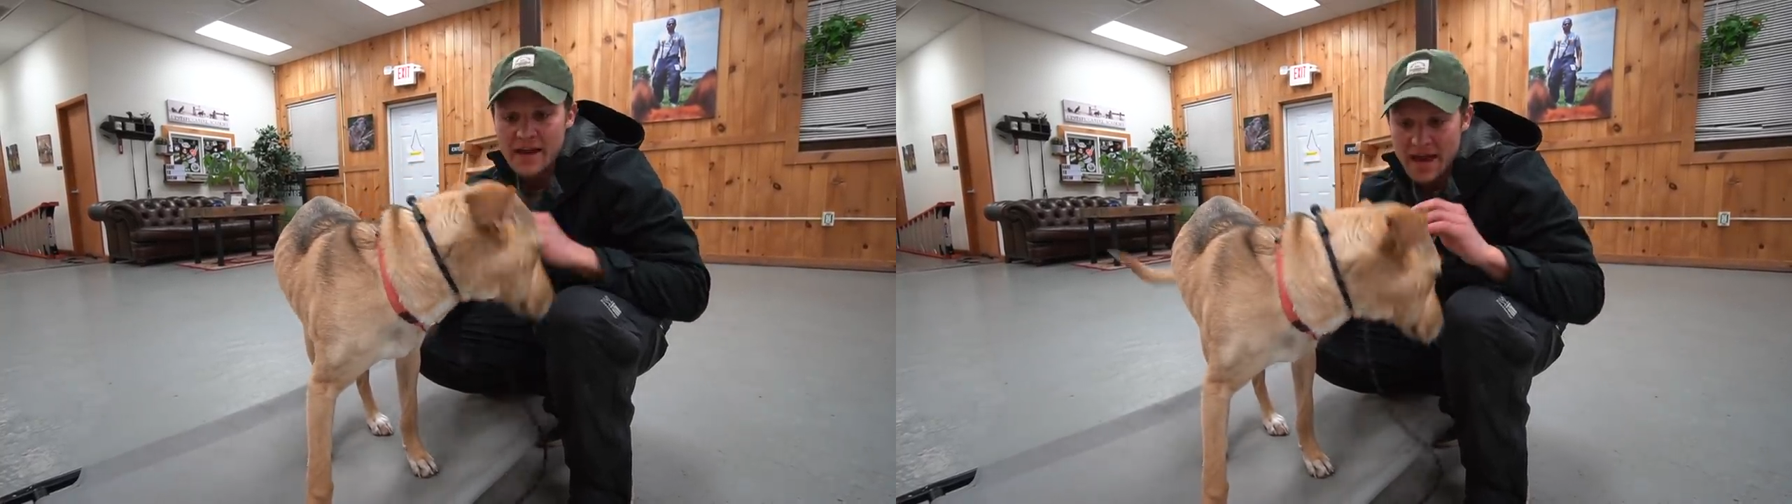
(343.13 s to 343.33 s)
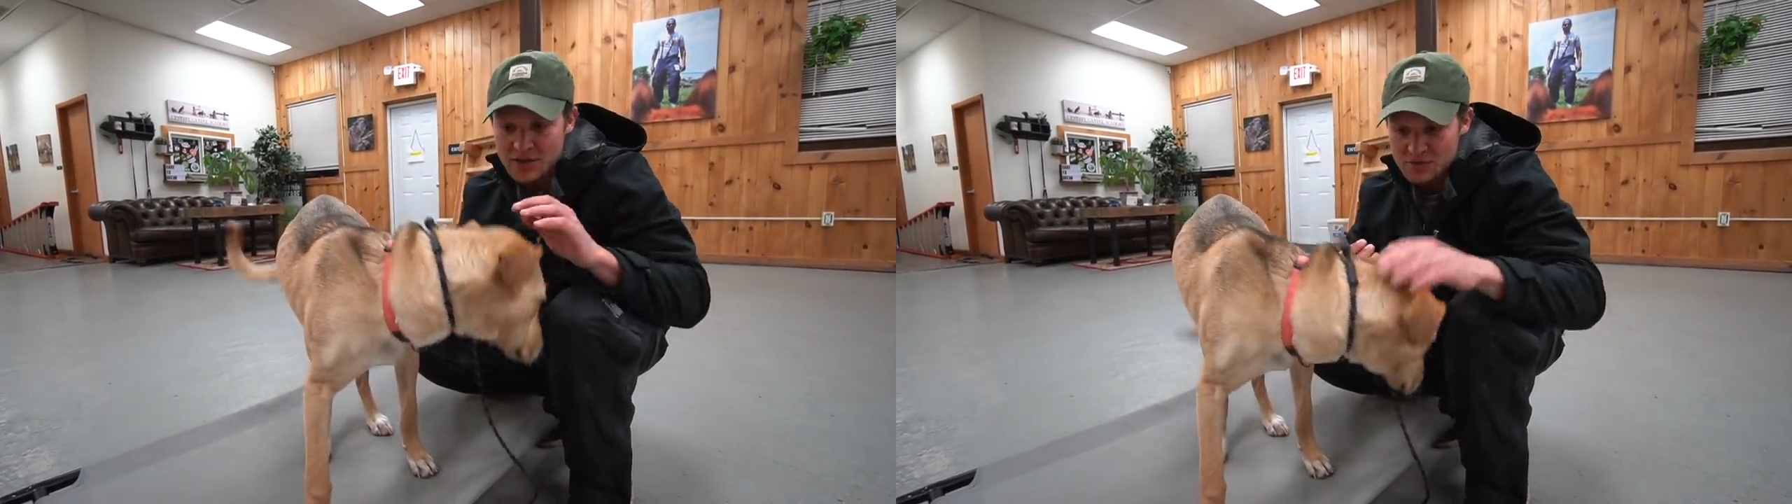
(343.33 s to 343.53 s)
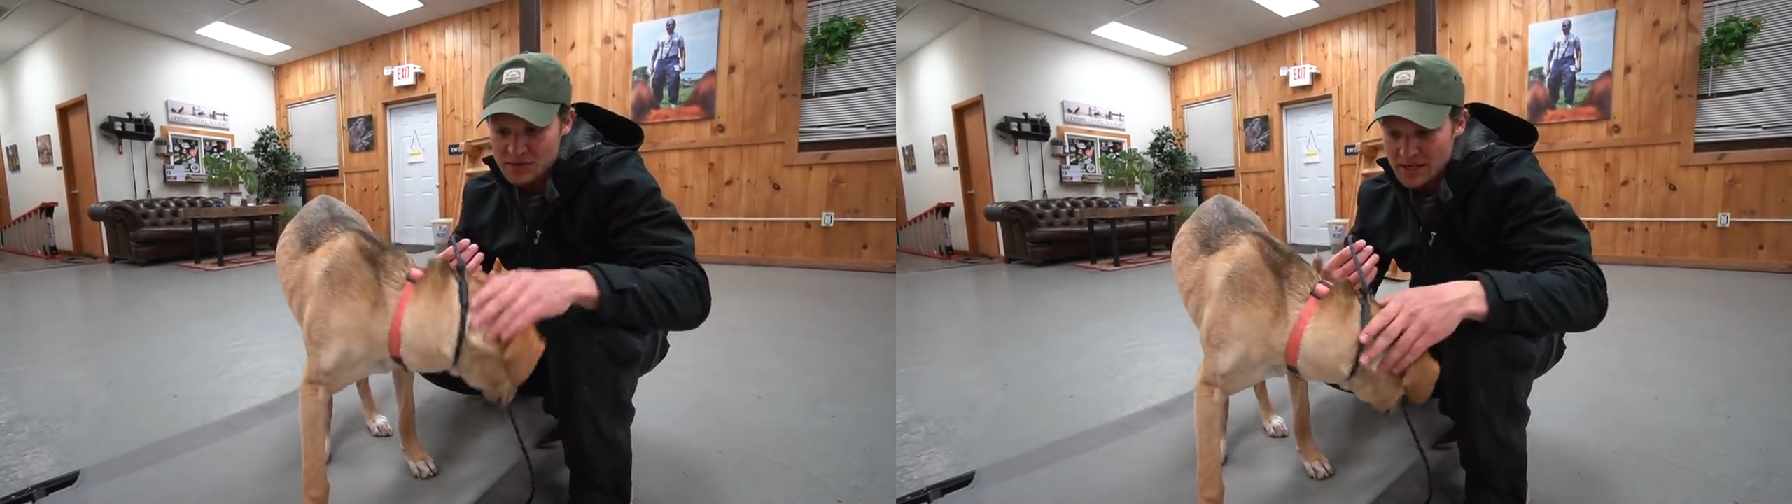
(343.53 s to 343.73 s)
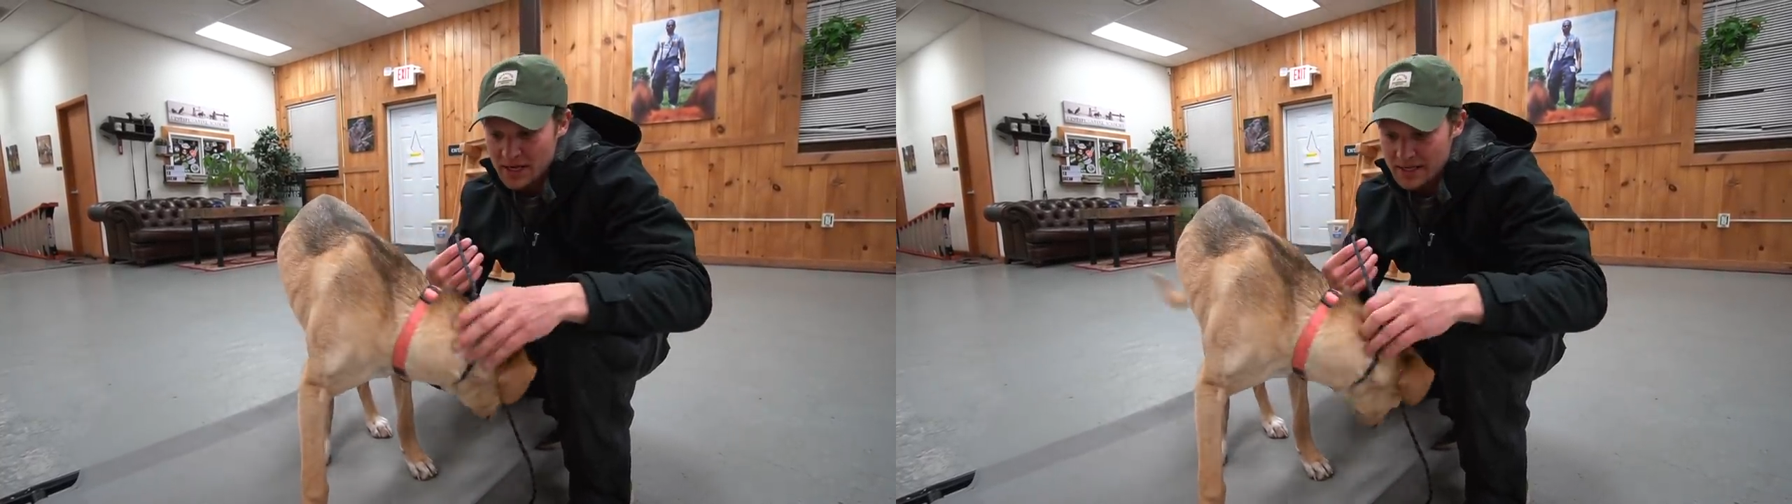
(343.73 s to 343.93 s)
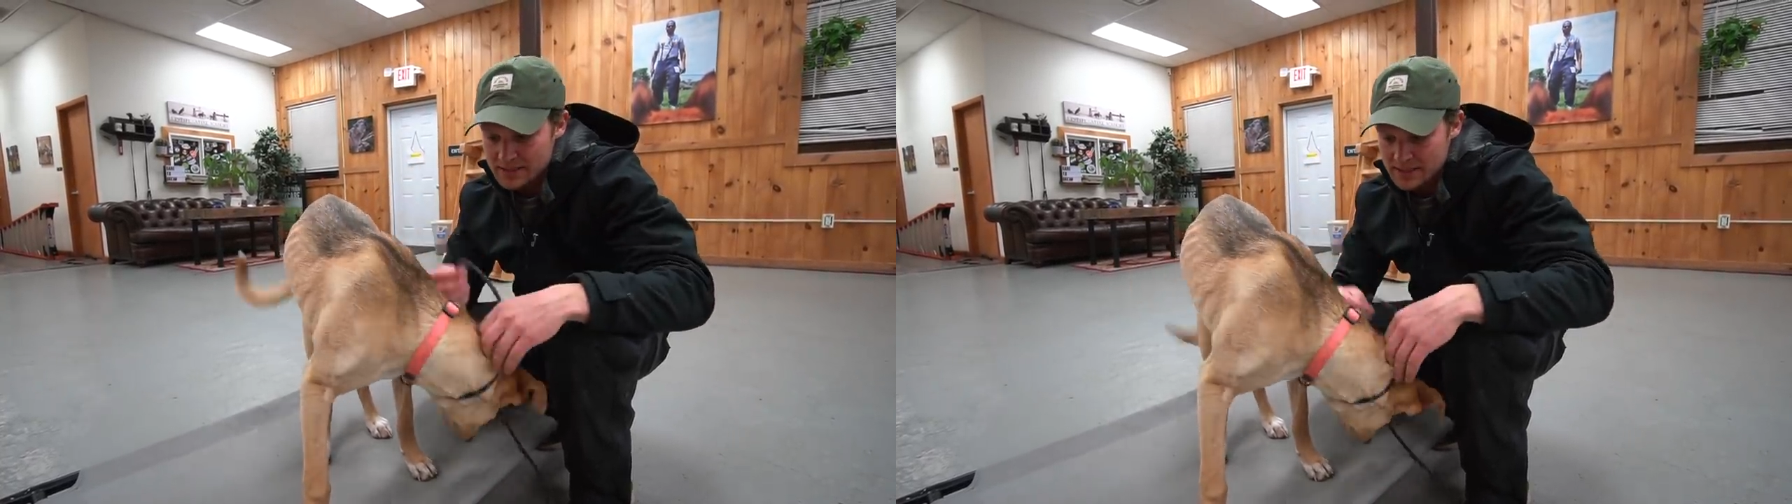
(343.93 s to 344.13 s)

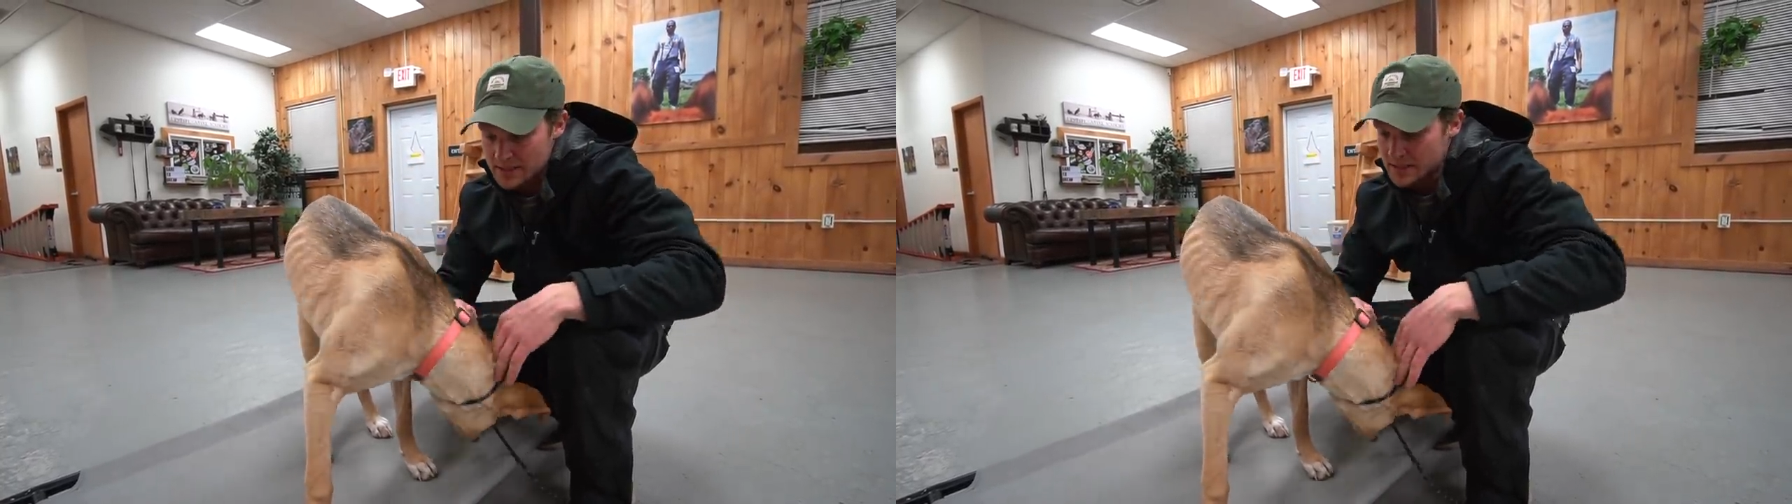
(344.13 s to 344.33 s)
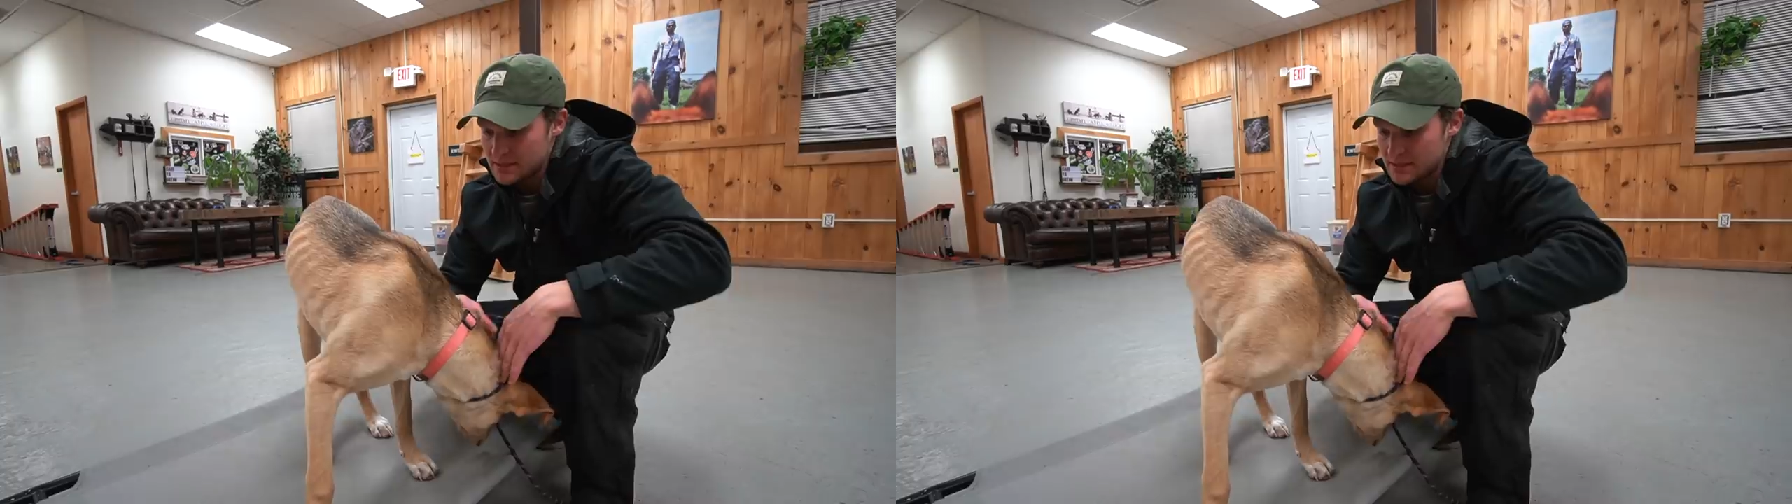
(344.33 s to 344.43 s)
exercise and